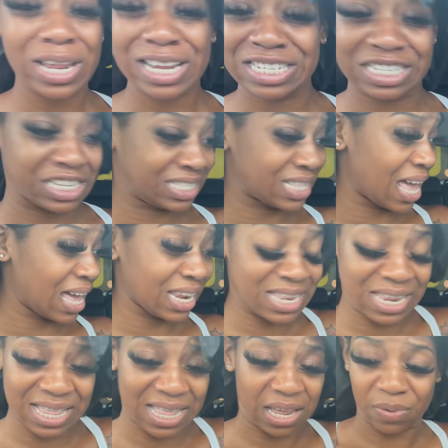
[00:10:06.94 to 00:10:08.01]
this shit stink. I leave
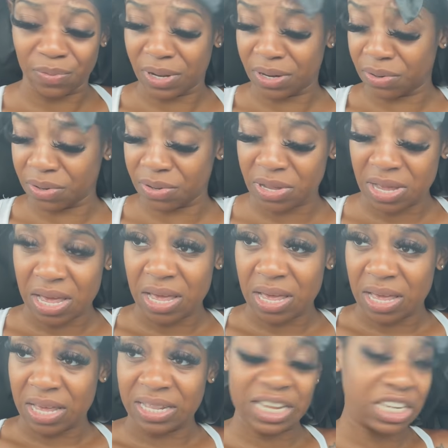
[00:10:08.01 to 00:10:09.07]
that down the window.
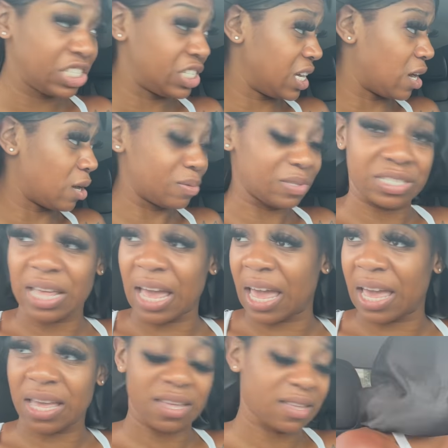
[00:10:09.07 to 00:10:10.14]
This shit gonna
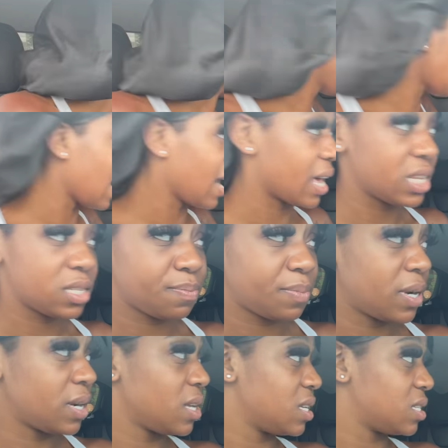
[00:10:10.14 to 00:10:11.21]
stink. I gotta
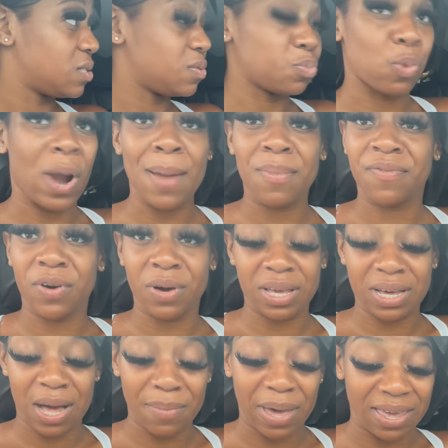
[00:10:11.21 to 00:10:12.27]
spray this right before he
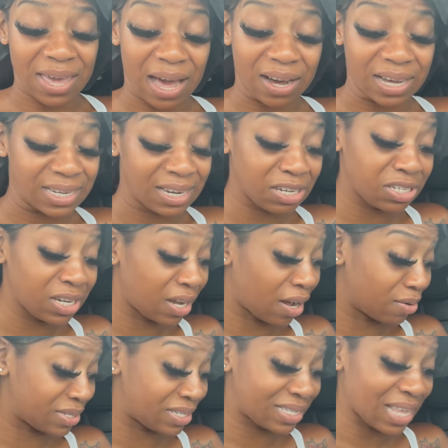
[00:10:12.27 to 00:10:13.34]
come out, y'all, cause this shit
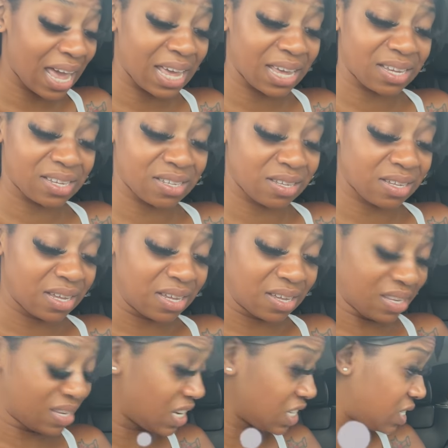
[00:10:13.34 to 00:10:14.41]
gonna stink.
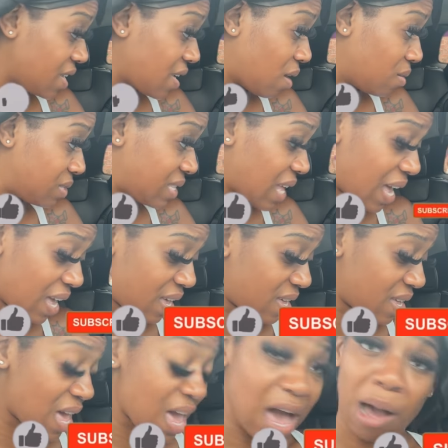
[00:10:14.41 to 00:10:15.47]
This shit gonna stink.
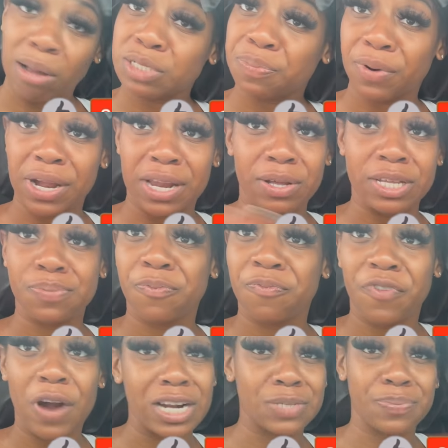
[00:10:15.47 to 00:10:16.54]
I'm spraying the
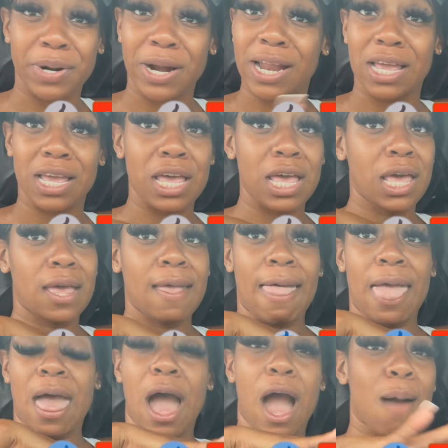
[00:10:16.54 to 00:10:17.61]
fart spray.
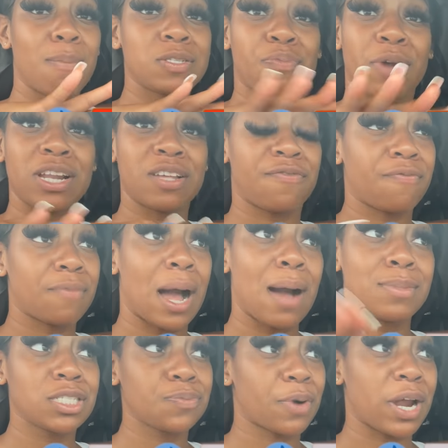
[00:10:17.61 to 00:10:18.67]
I'm gonna spray the I'm
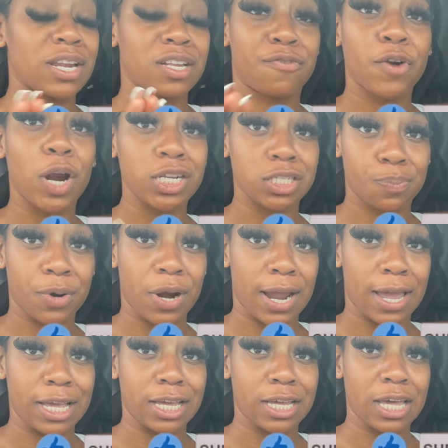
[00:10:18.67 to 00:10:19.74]
gonna spray the fart
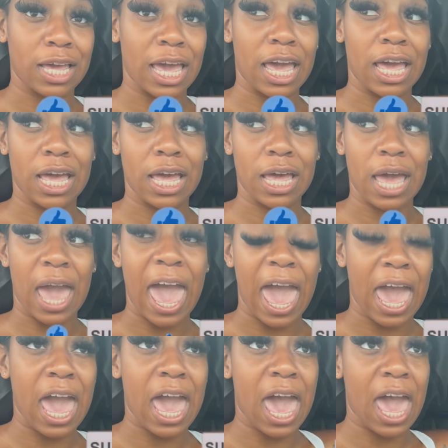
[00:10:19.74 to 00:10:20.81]
spray
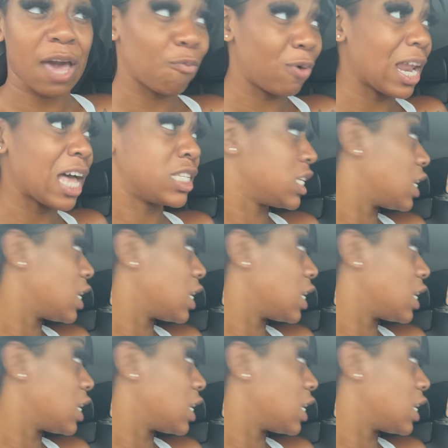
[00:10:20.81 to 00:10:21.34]
when I see